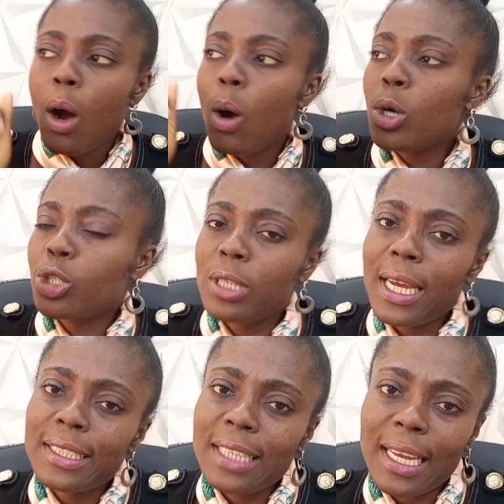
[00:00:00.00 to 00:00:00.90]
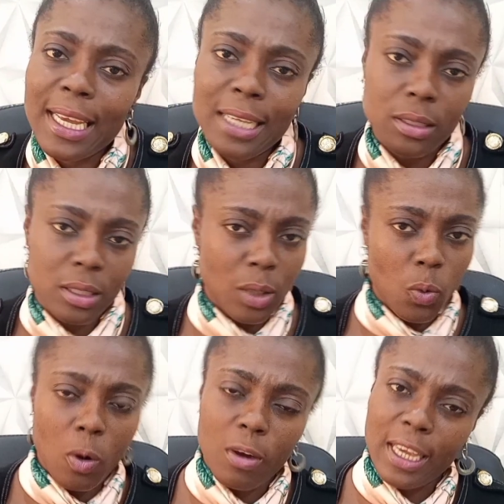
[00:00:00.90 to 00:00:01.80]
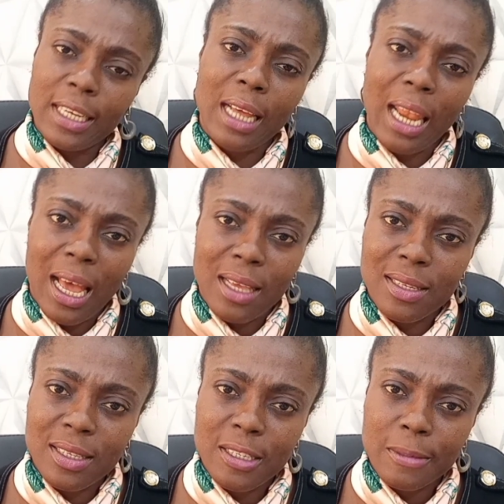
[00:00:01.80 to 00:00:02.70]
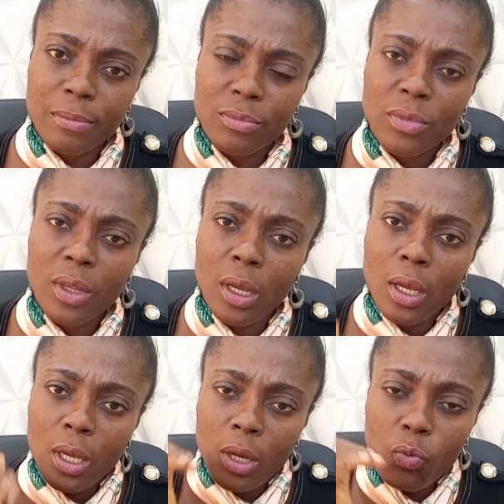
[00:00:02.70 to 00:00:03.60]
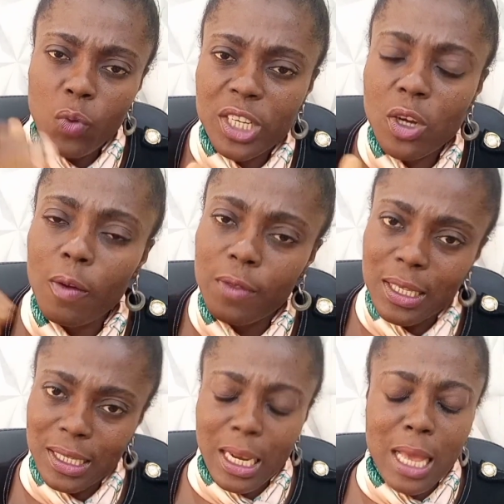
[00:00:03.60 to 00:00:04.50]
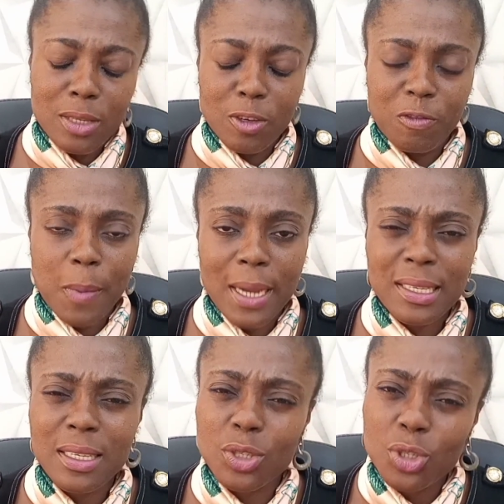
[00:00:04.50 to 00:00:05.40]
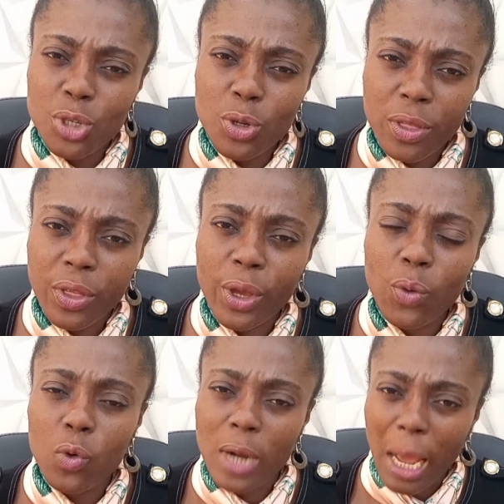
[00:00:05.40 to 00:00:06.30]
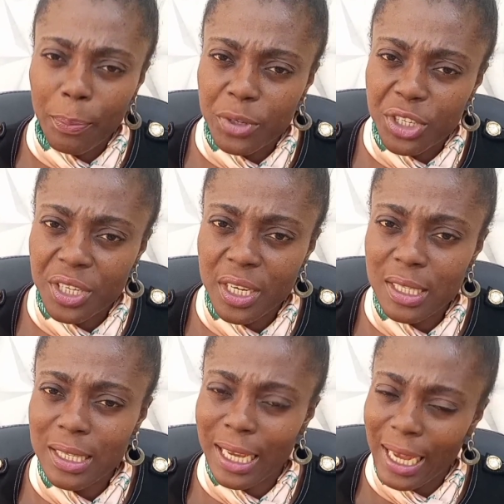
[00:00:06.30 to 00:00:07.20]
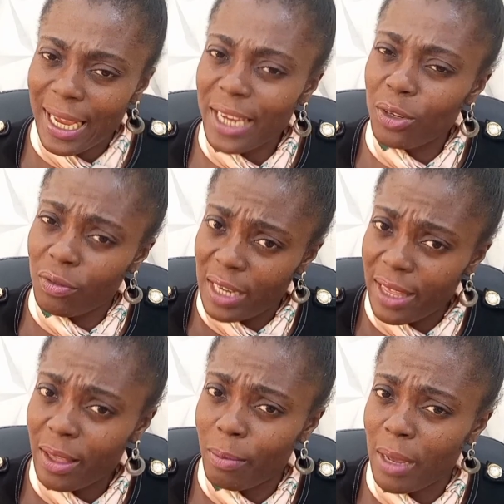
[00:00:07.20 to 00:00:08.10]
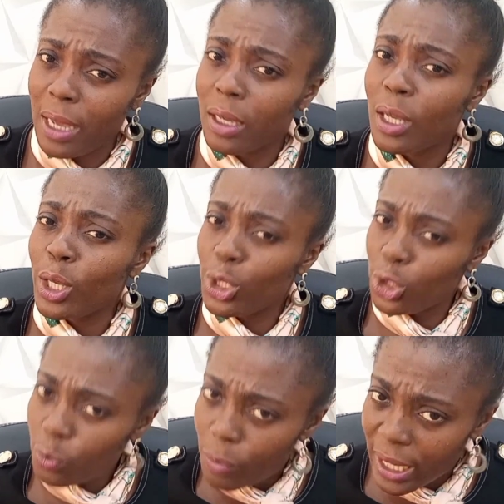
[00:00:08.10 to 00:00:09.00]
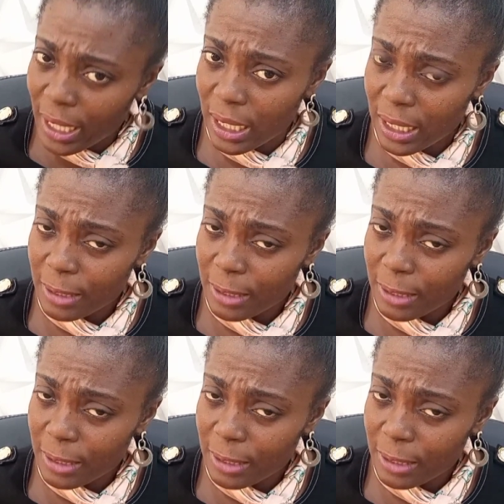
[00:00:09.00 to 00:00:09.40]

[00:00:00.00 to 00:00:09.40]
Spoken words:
or should I target the working class? Which of this class of persons do you think would appreciate the kind of leather bag you make?